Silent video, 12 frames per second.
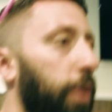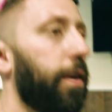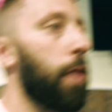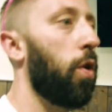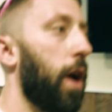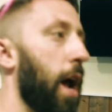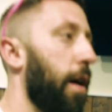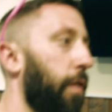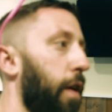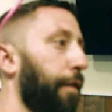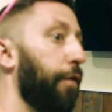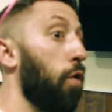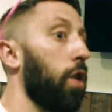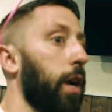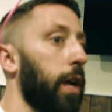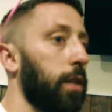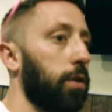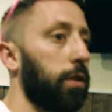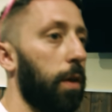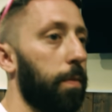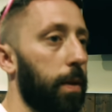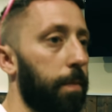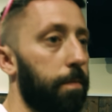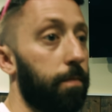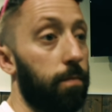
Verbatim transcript: what if I want to have like four kids or something?